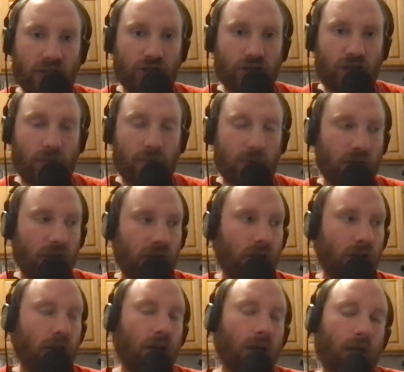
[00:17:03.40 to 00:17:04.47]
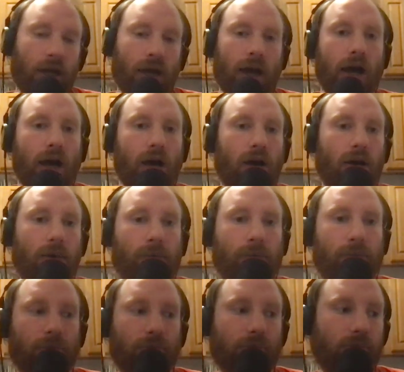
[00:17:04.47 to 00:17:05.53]
in jeopardy.
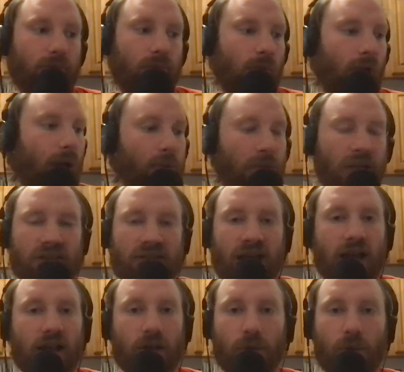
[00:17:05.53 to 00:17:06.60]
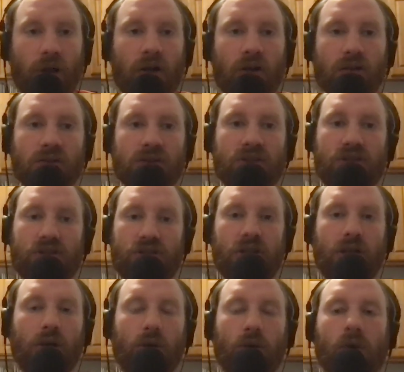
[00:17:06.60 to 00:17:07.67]
Um, I mean, Tyler Wells.
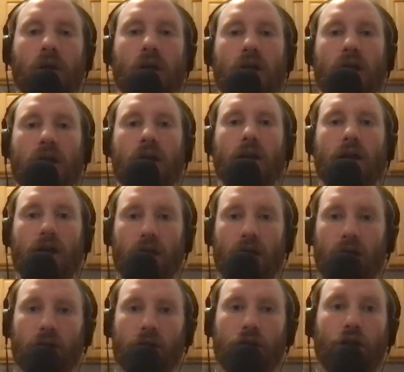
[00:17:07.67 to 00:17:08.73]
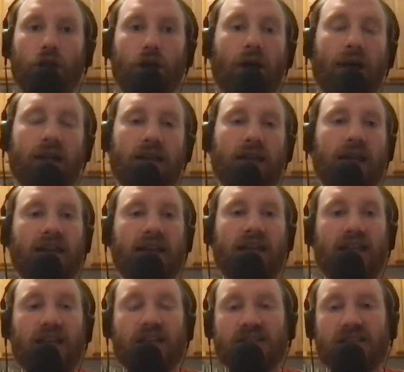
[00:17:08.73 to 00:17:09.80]
So, and
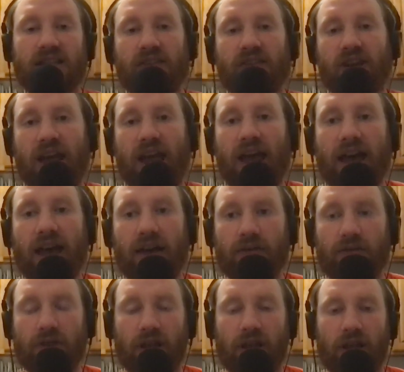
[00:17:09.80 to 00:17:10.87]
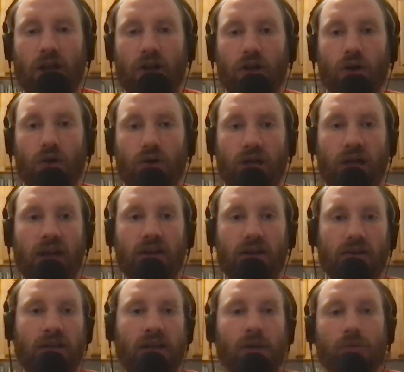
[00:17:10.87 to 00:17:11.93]
he doesn't even have like a note,
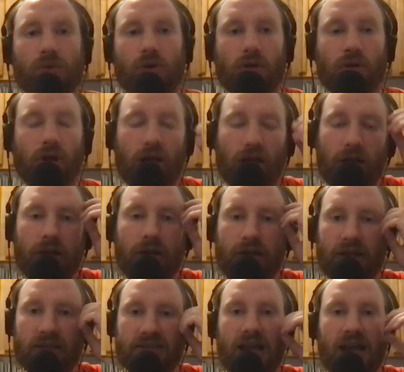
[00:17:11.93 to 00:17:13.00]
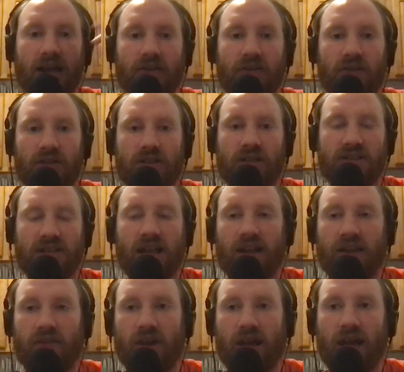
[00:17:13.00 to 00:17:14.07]
and Kimbrel does
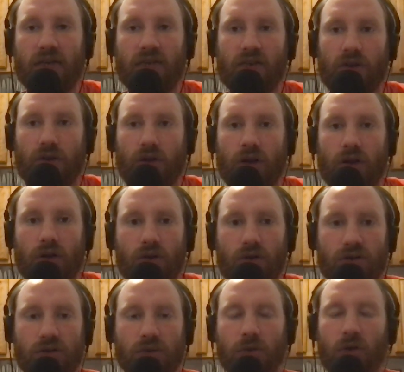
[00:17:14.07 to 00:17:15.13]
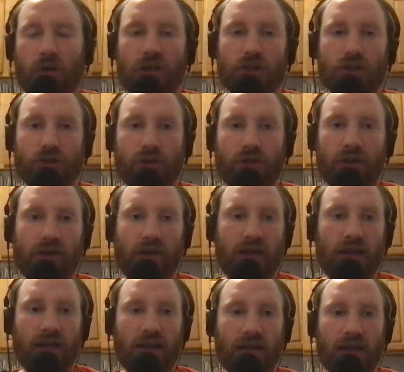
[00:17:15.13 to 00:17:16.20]
not even have a noticeable injury that
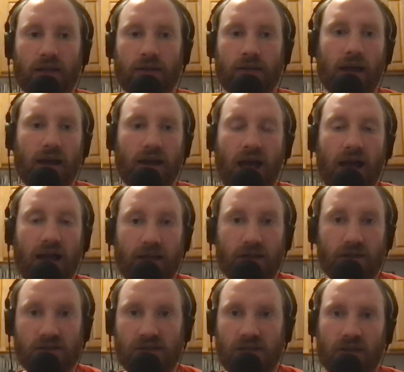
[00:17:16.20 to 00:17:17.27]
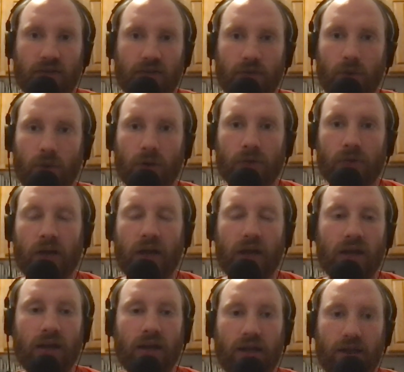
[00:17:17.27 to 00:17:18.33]
he got an IL stint for, right?